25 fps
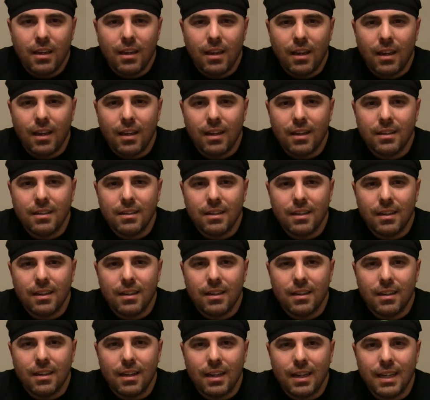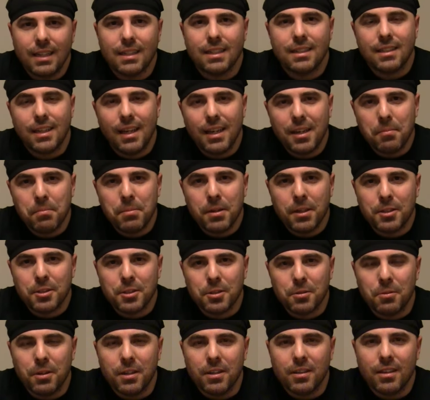And I get to take a
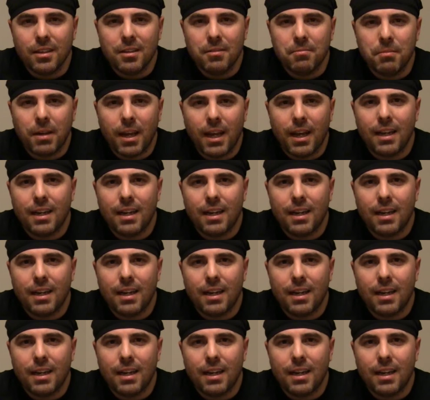picture with him,